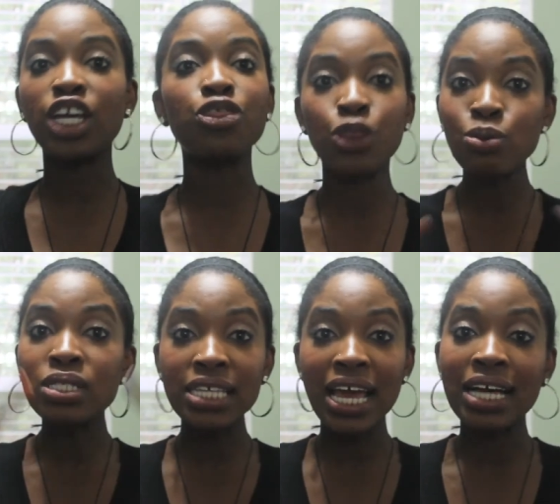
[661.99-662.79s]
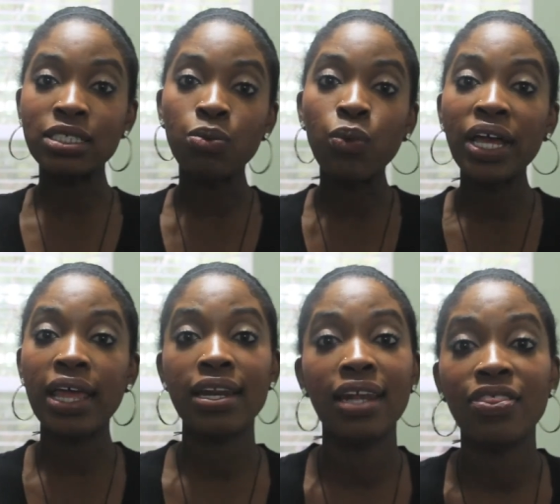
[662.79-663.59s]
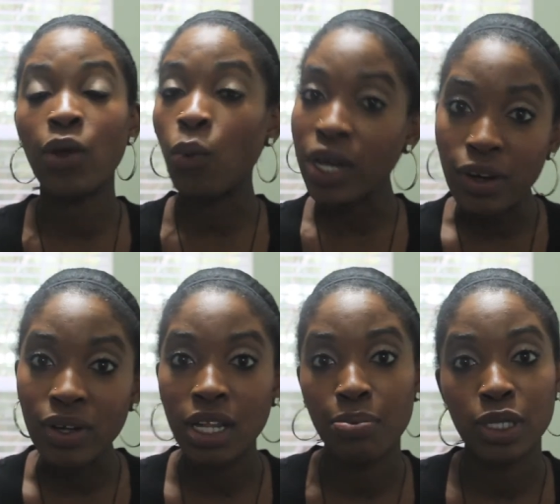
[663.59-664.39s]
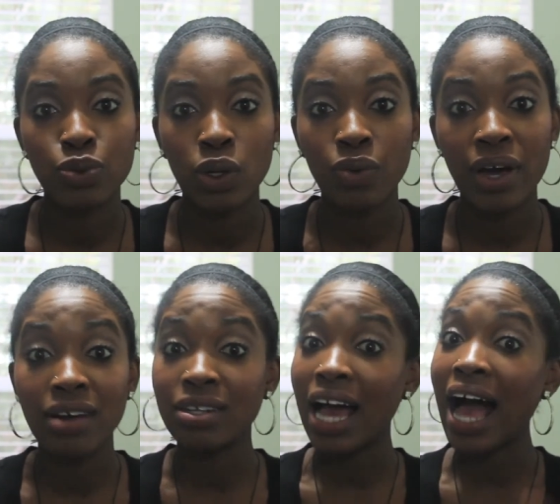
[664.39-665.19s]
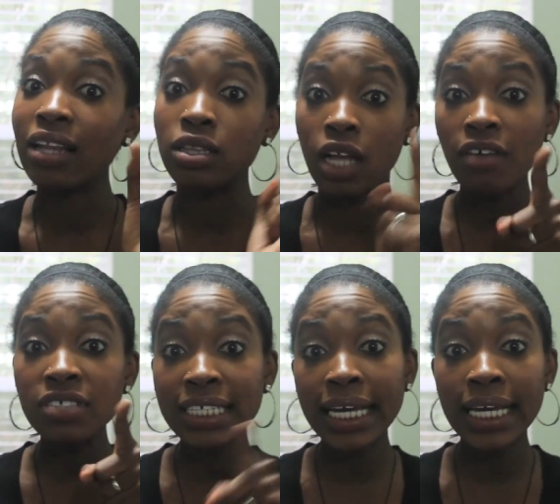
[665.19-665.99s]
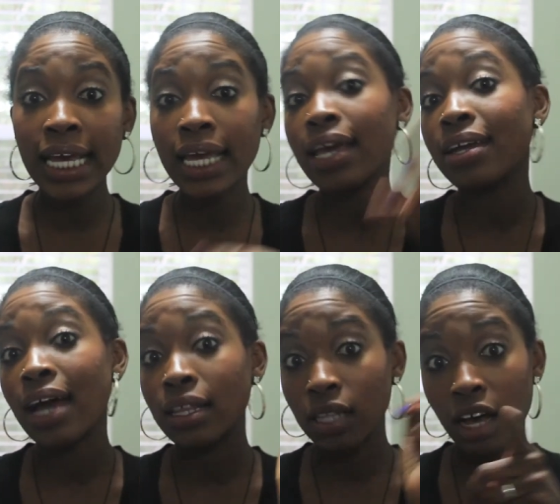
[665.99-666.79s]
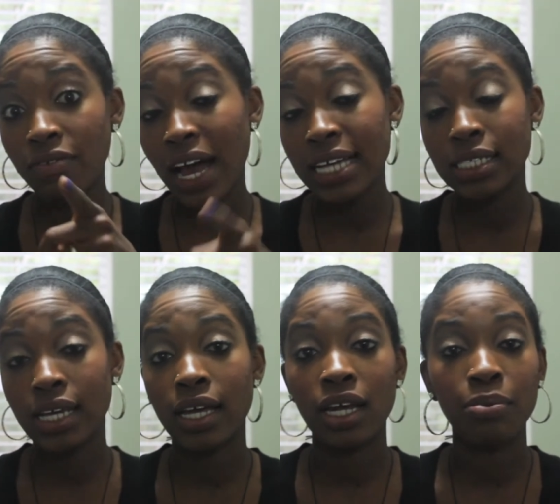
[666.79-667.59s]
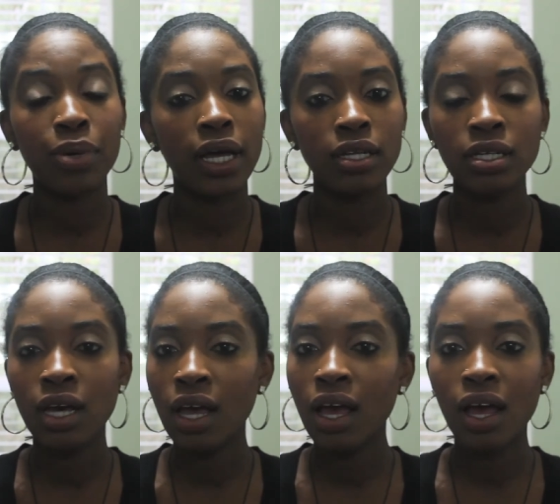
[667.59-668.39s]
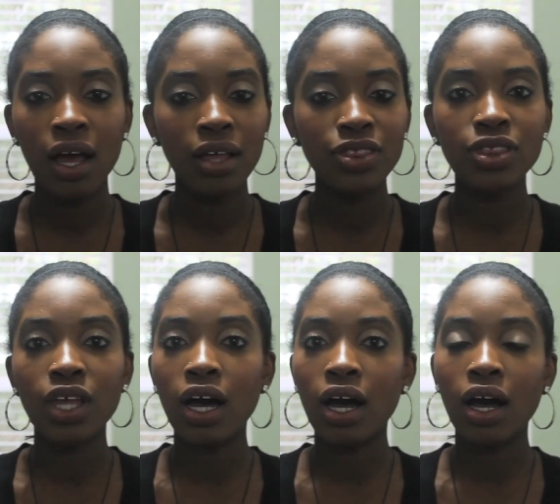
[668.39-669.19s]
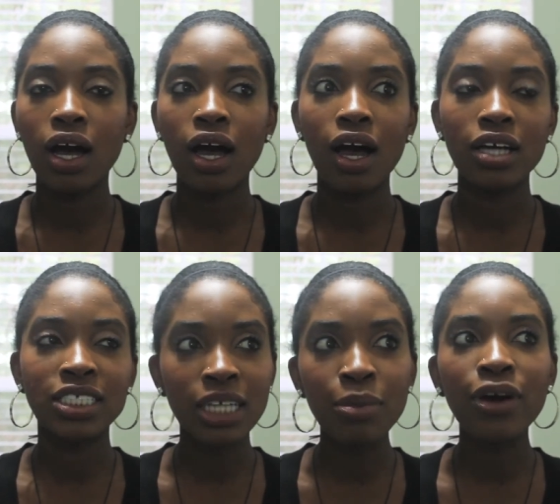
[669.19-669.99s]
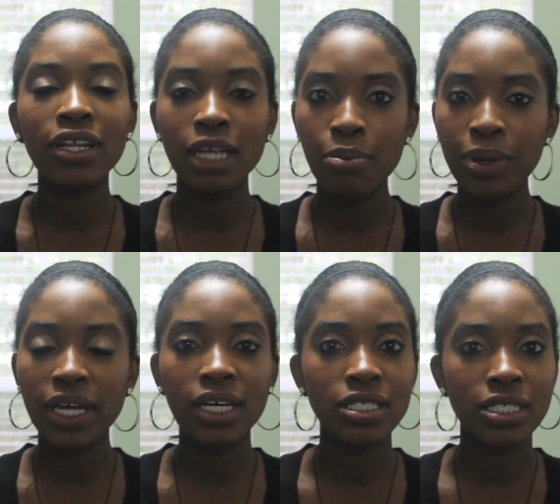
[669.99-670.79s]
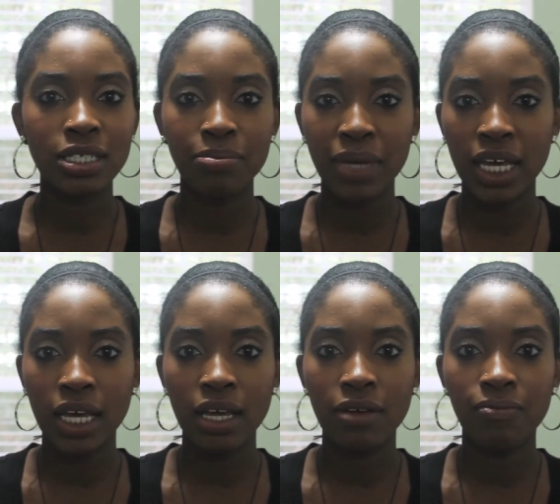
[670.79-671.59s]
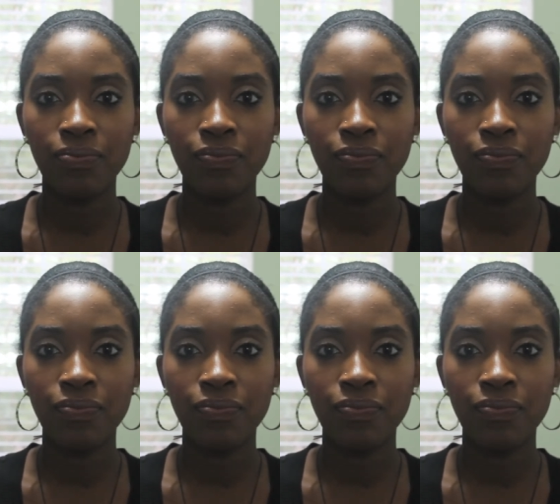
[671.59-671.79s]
enthusiasm when the Winter Olympics roll around. I love skiing and I love ice skating, but the Summer Olympics to me